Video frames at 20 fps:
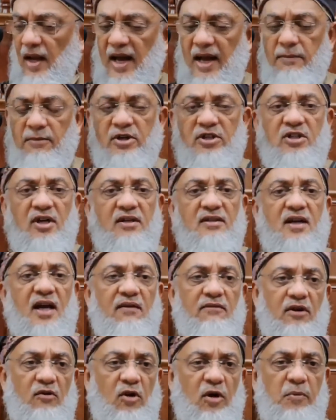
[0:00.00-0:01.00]
I am a truck
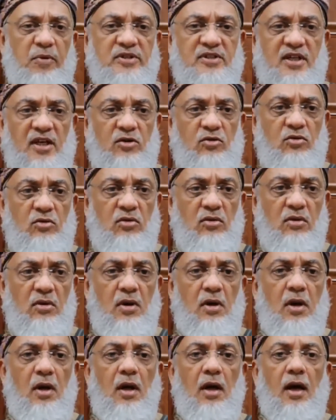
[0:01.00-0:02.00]
driver, what must I do?
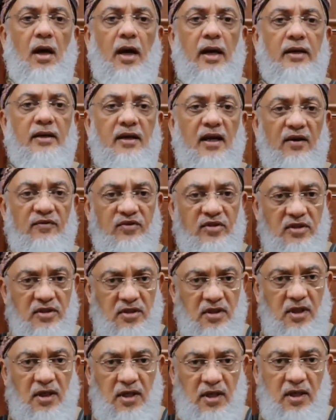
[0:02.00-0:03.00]
I drive
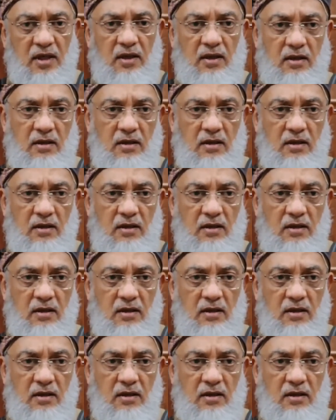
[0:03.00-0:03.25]
sincerely.